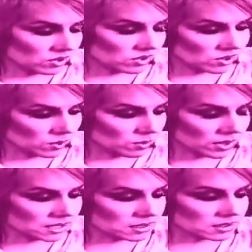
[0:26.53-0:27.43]
there were
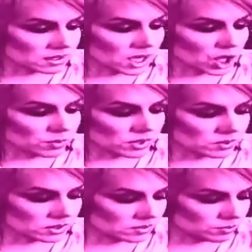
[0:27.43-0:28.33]
places to go, but it
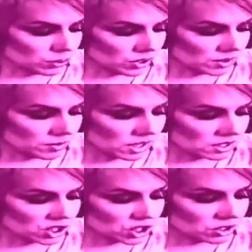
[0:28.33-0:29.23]
was pretty
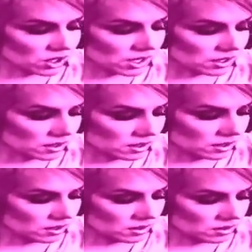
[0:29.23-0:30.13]
much like
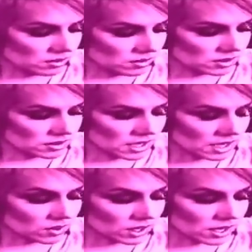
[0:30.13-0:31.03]

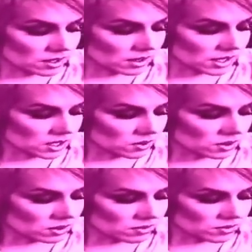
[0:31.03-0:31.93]
segregated. Like, you
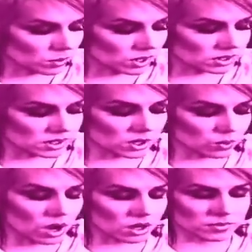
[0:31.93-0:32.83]
either, if you wanted to hear
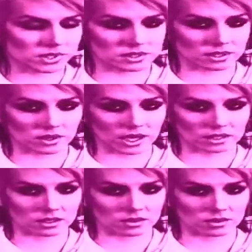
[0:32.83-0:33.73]
rock music, you had
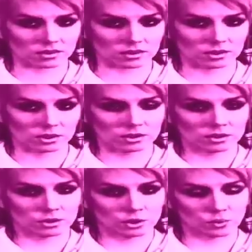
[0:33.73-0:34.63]
to go to the
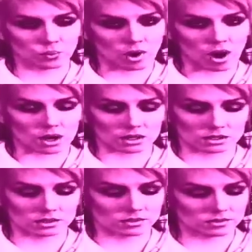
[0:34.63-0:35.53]

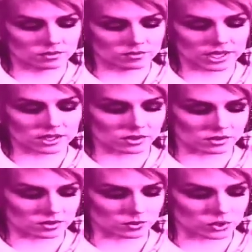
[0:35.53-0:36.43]
rock
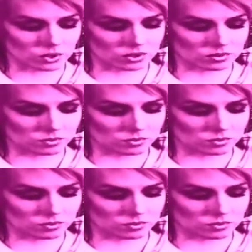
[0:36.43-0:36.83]
venues, which were